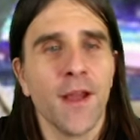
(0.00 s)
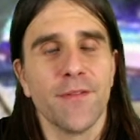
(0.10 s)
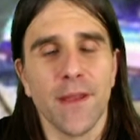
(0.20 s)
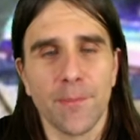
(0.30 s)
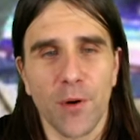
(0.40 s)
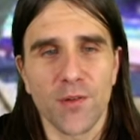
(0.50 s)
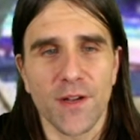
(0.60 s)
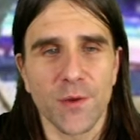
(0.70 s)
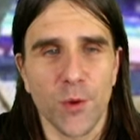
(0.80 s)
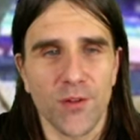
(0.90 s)
they impose
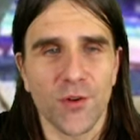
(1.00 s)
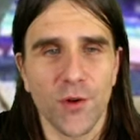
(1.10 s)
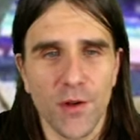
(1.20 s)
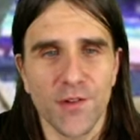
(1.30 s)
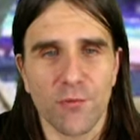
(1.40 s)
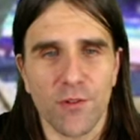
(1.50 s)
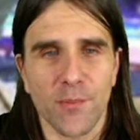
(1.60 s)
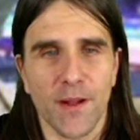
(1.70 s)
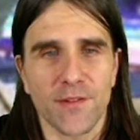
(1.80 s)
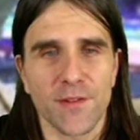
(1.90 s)
on U.S. goods in
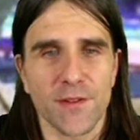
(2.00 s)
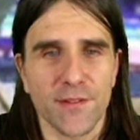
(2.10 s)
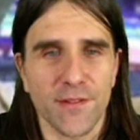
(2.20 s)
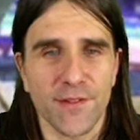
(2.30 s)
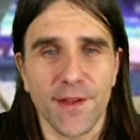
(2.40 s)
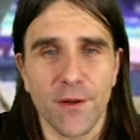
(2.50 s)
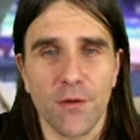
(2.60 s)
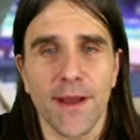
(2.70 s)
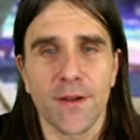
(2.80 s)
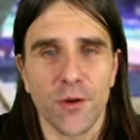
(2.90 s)
response to the
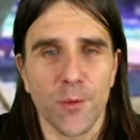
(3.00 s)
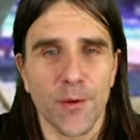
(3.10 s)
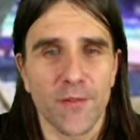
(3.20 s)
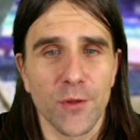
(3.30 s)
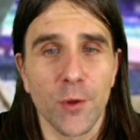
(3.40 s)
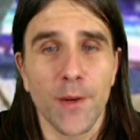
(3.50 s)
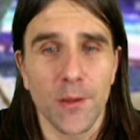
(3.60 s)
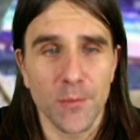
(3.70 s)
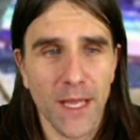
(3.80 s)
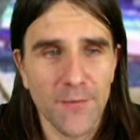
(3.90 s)
steel and
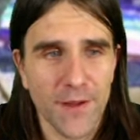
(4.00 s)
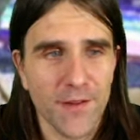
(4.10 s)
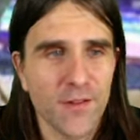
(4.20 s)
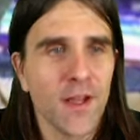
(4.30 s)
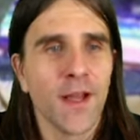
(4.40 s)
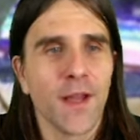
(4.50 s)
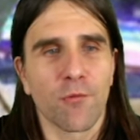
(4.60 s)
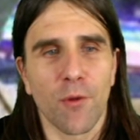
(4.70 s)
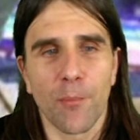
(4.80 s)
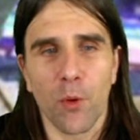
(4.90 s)
aluminum levies,
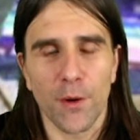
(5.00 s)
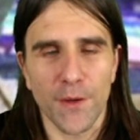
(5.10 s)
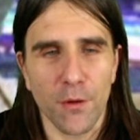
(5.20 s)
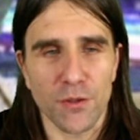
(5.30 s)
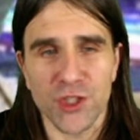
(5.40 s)
the report notes.